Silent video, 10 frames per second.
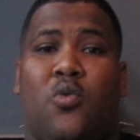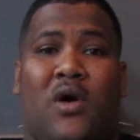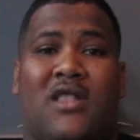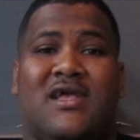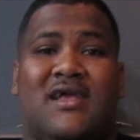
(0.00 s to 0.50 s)

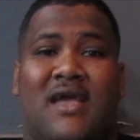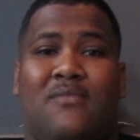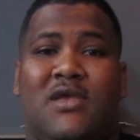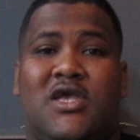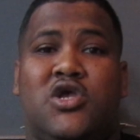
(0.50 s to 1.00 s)
while the
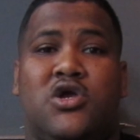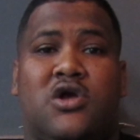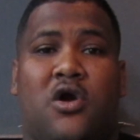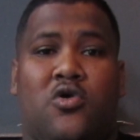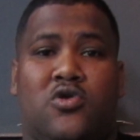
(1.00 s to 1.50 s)
game is
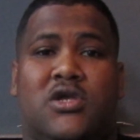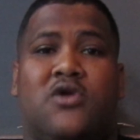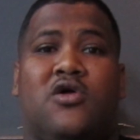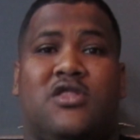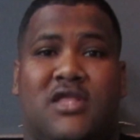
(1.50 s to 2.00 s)
closely
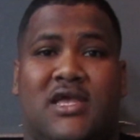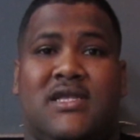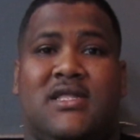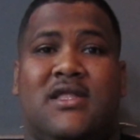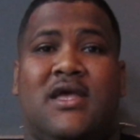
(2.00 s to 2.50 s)

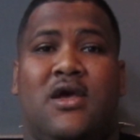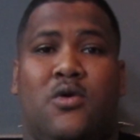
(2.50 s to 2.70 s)
contested.